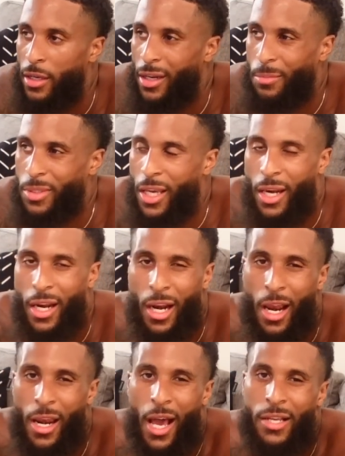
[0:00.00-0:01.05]
I'm saying, and
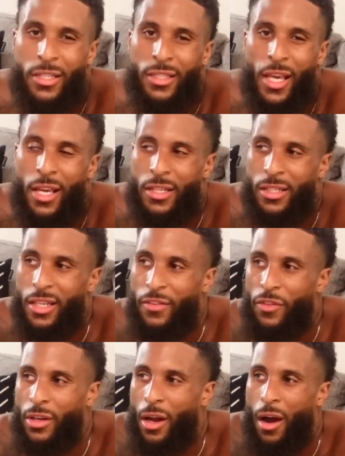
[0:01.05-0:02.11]
not, not just saying, just
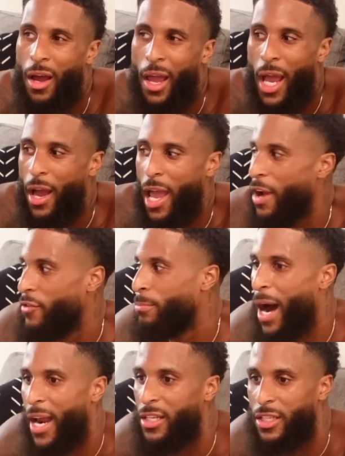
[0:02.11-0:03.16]
giving
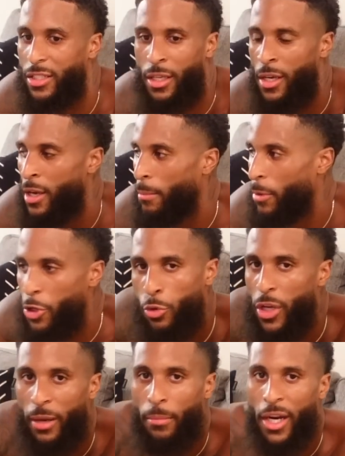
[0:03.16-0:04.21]
everybody just you
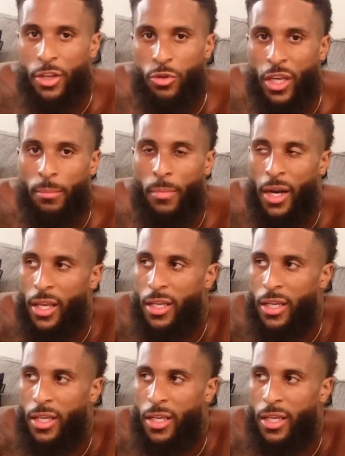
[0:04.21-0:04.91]
get money, you get money.